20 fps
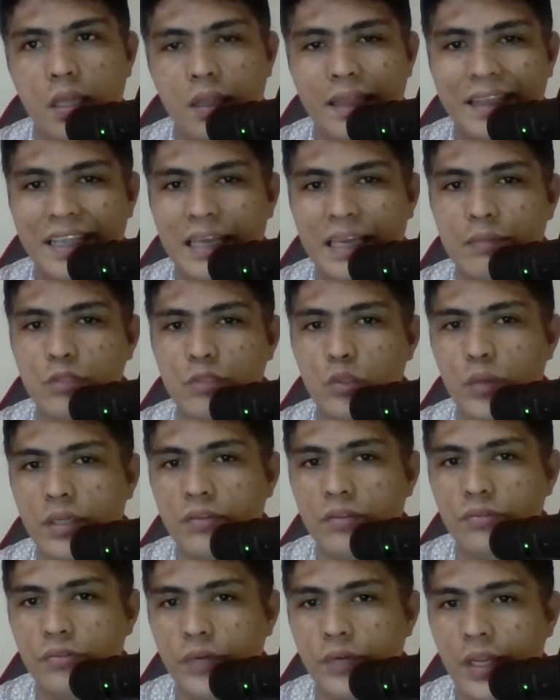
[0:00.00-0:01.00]
that comes
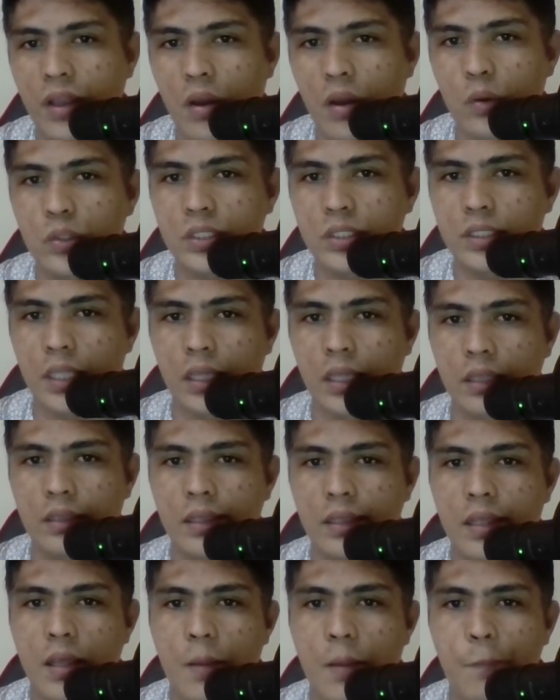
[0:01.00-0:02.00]
with free
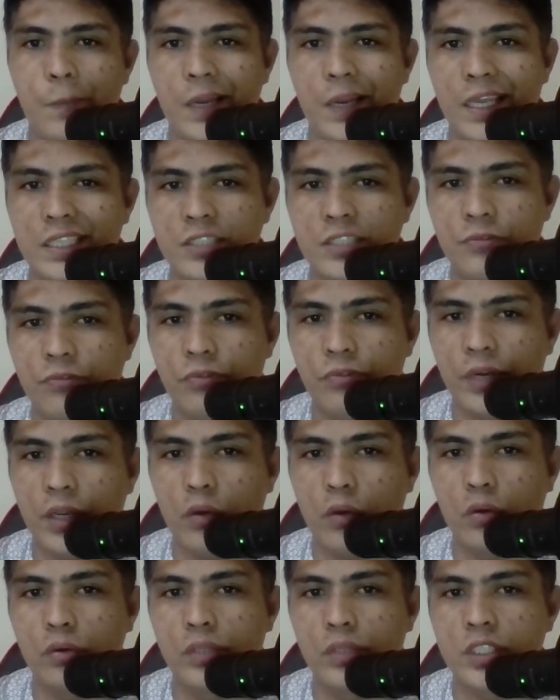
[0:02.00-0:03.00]
hosting plus
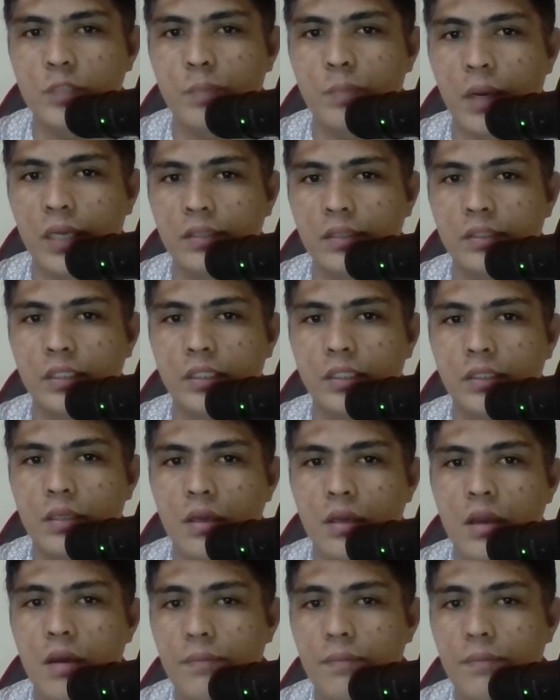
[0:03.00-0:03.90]
free autoresponder